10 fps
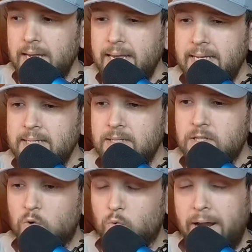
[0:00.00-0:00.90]
is
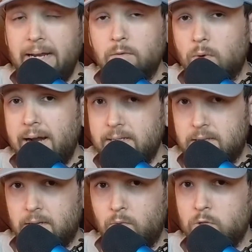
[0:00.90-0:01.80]
Rain
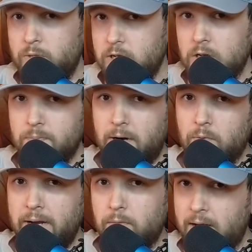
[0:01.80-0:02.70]
Rising, which we talked about
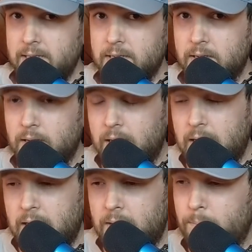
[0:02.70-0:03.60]
Rain Rising
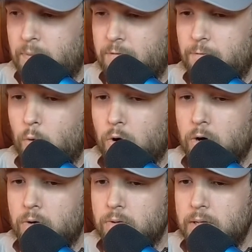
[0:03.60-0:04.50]

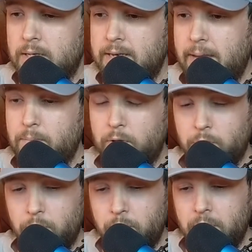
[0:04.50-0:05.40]
before it
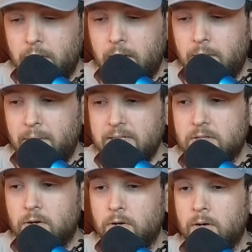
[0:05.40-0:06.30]
debuted based
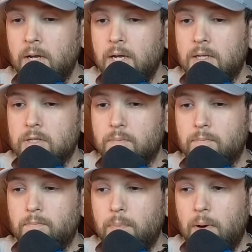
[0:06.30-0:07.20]
on some
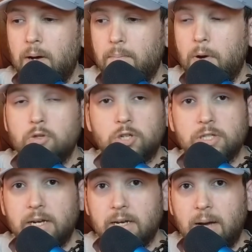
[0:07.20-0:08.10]
posters
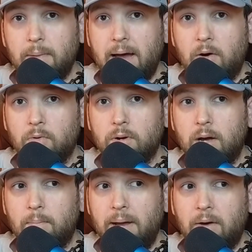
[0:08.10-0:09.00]
that had come out
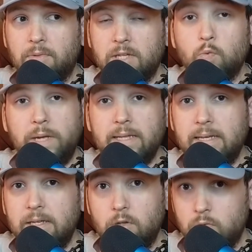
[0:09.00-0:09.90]
about this
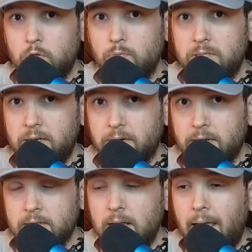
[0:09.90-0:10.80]
weekly YouTube
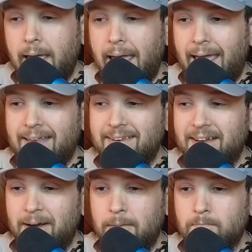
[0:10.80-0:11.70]
series. And
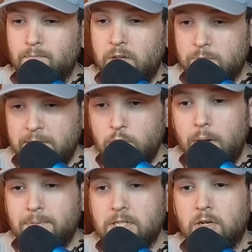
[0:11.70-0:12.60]
there's been 2
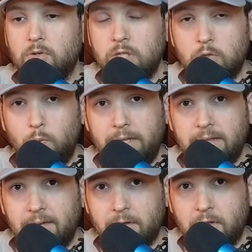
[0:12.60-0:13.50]
episodes. It's
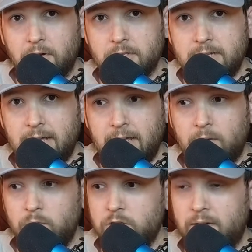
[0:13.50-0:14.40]
weekly every Thursday.
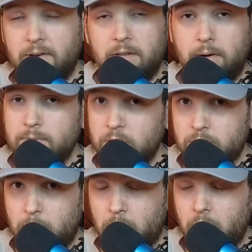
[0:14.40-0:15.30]
We should have another episode
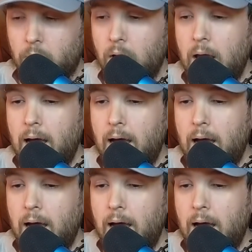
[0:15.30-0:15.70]
tomorrow.